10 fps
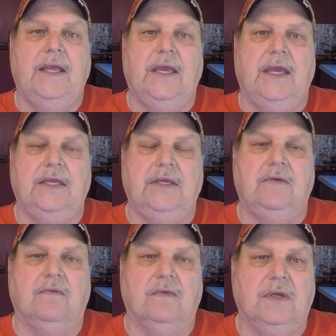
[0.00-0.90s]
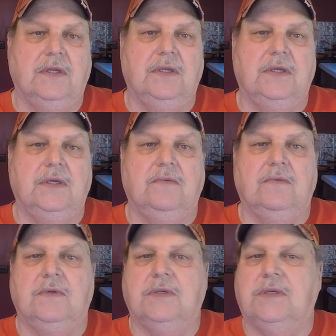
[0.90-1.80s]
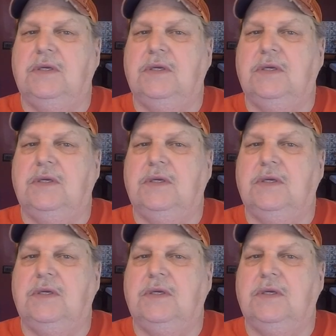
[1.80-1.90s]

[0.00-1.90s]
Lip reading: And you really need one that